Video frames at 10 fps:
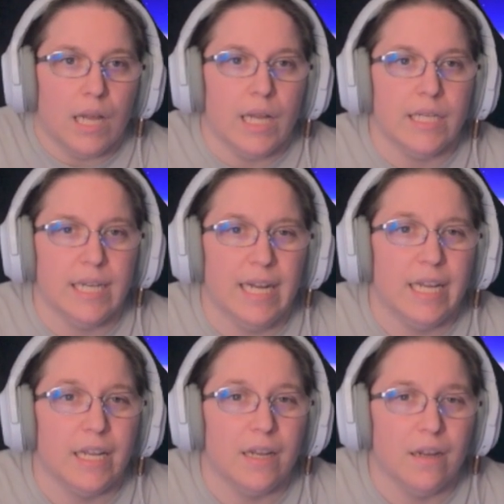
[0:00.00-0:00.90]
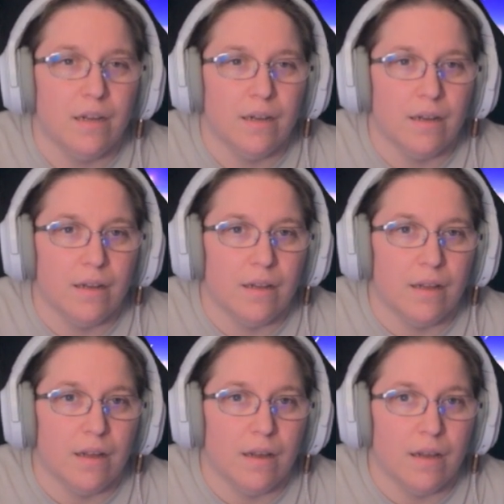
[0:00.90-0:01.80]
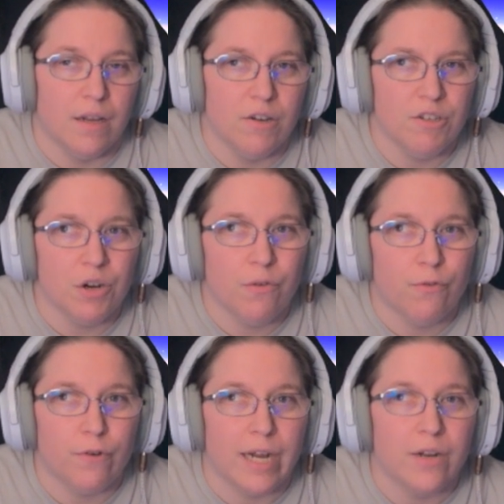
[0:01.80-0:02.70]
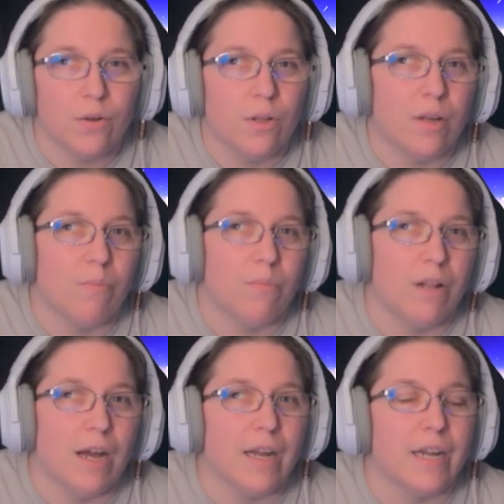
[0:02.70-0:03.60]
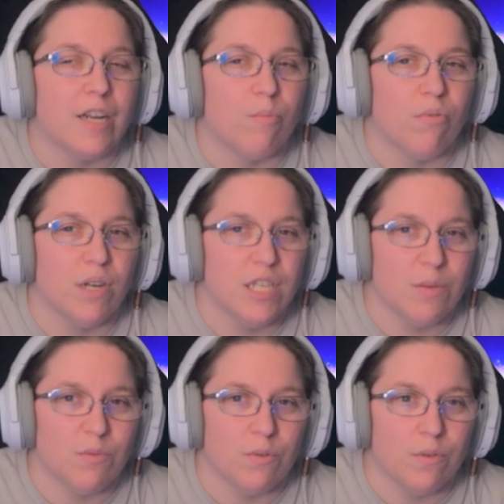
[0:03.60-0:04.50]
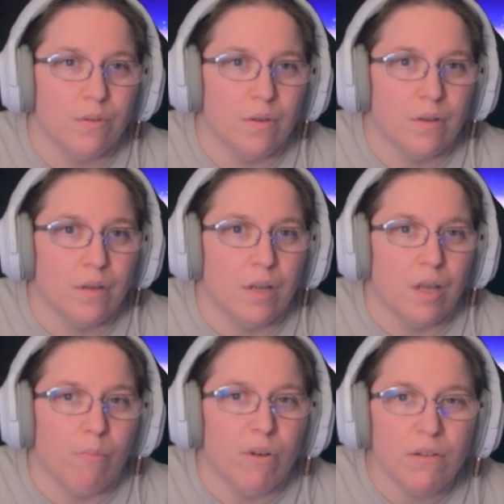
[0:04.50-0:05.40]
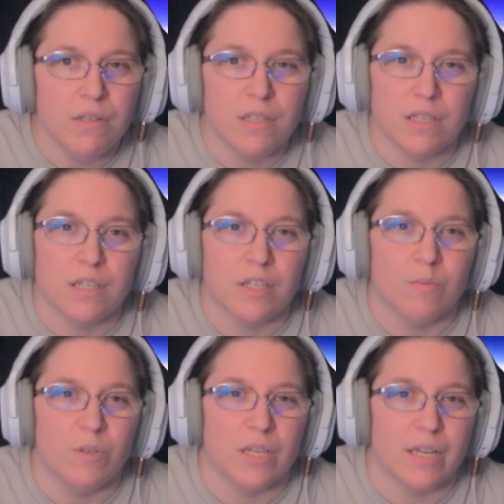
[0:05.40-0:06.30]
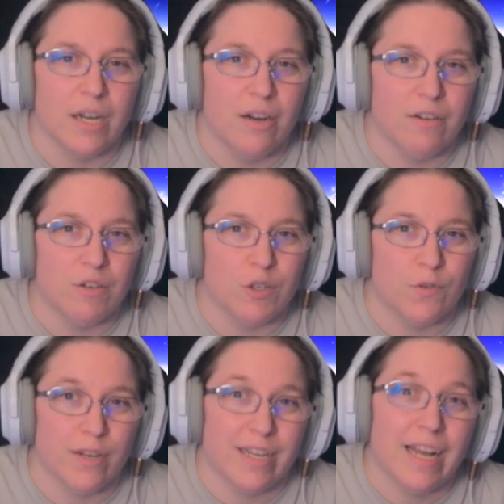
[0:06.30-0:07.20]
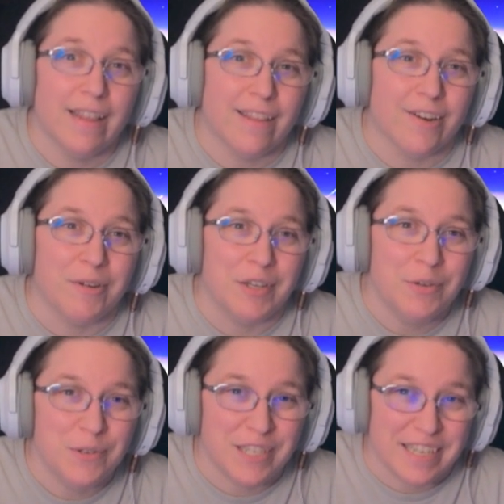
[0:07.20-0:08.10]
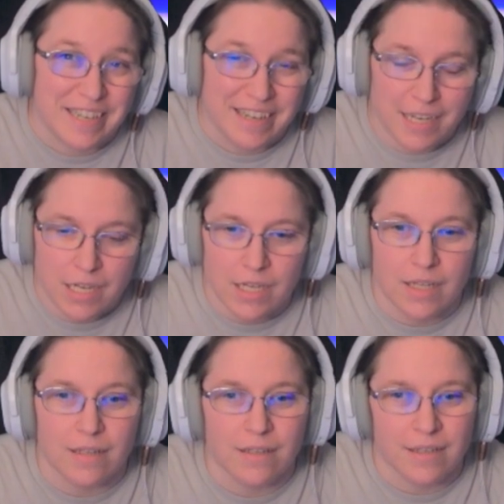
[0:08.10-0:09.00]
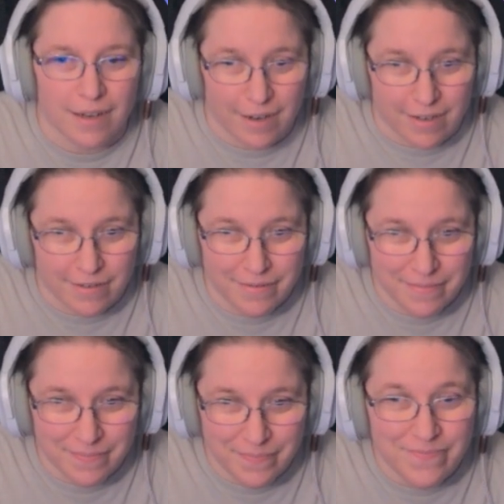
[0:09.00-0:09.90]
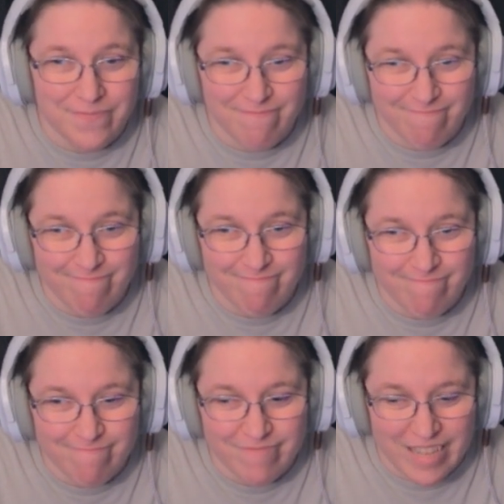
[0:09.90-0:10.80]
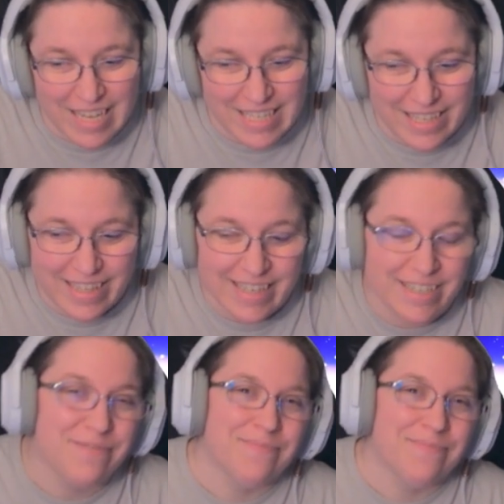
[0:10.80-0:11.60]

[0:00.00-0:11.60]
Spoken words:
10. Here's our final applied principle. Build systems that characters forget they're using. Yeah. That's a thing.